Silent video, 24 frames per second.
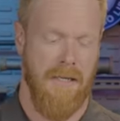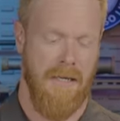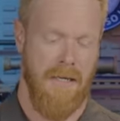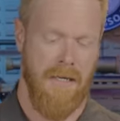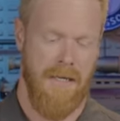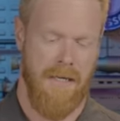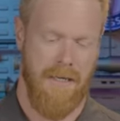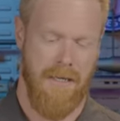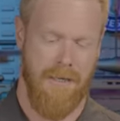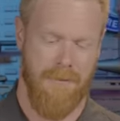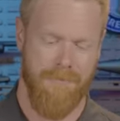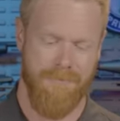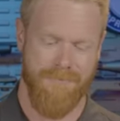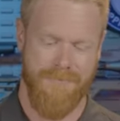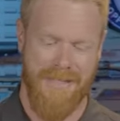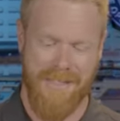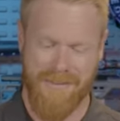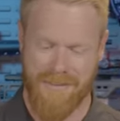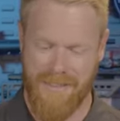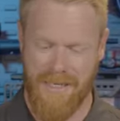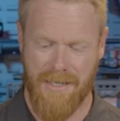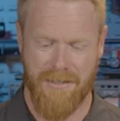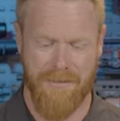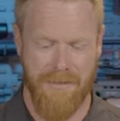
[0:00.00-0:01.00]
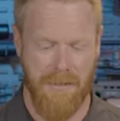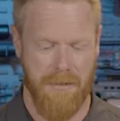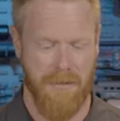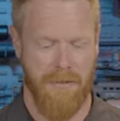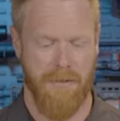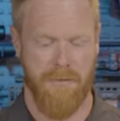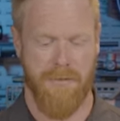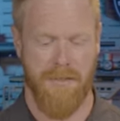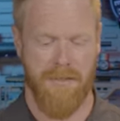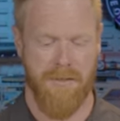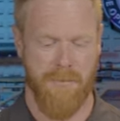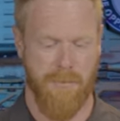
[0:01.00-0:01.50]
Uh, that's actually a
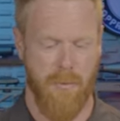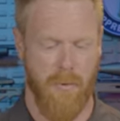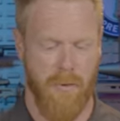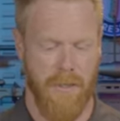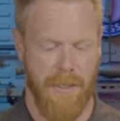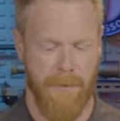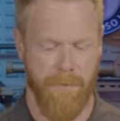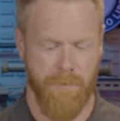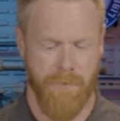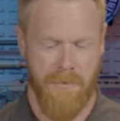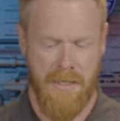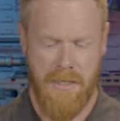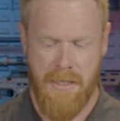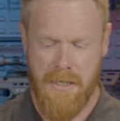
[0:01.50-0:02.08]
little disappointing.